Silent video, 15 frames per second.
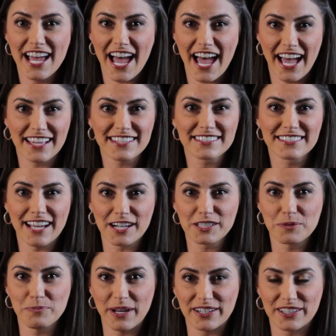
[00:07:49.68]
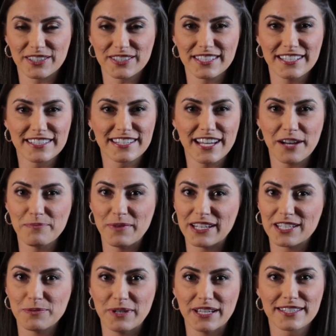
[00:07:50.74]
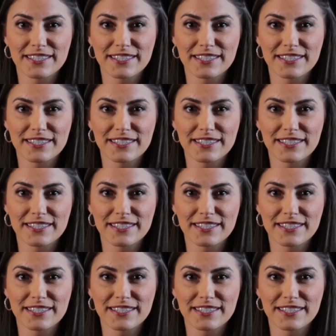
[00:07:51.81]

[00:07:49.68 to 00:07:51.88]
Ask Dr. Betters is not meant to be a